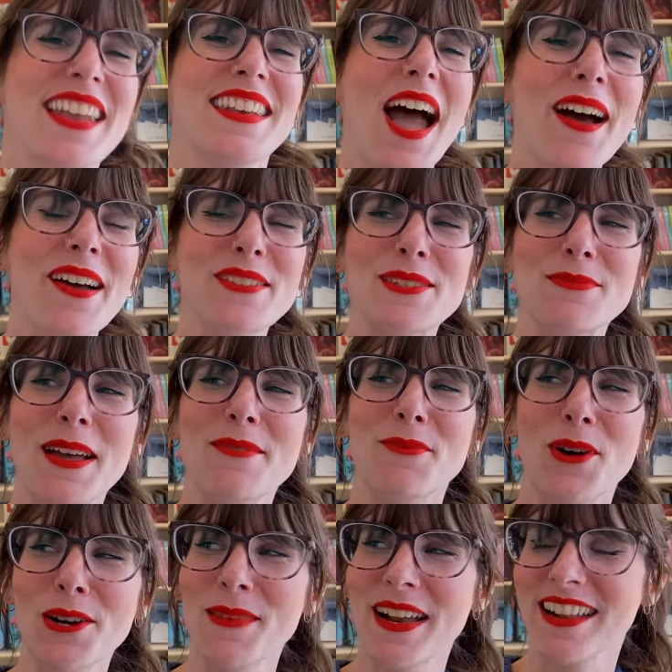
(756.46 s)
now I've spent
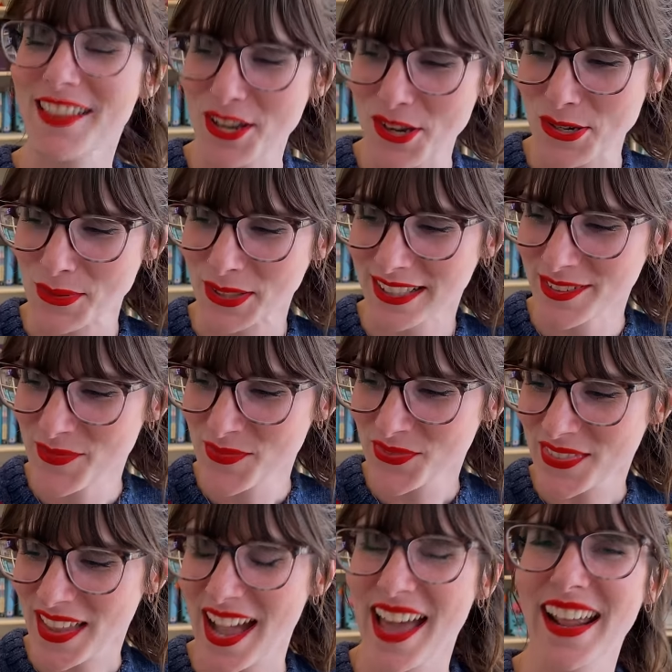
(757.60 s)
more money than usual
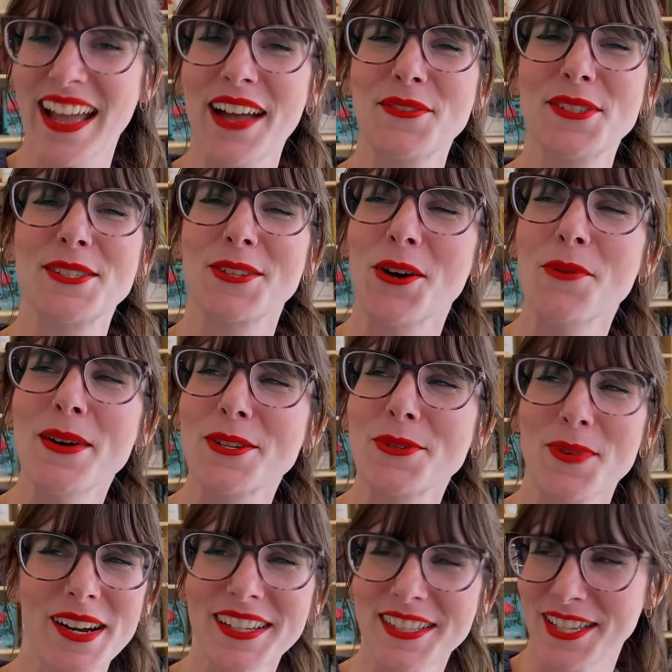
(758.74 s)
and I have so much
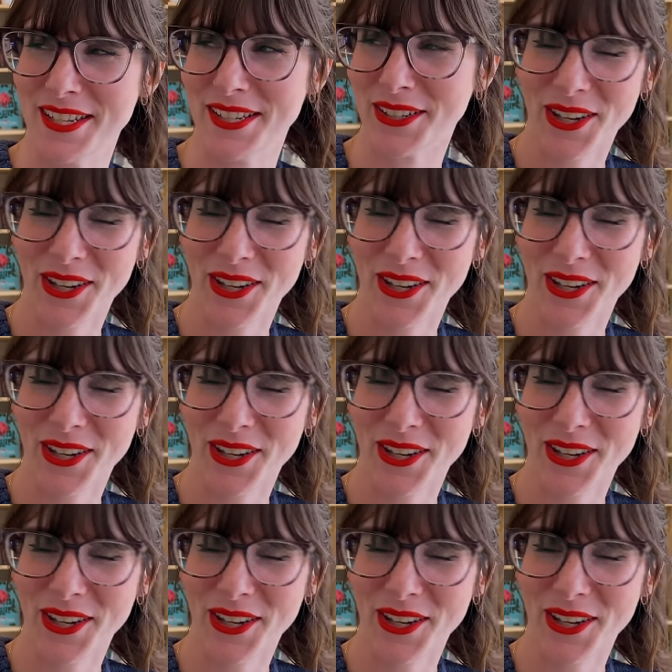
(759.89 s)
work to do.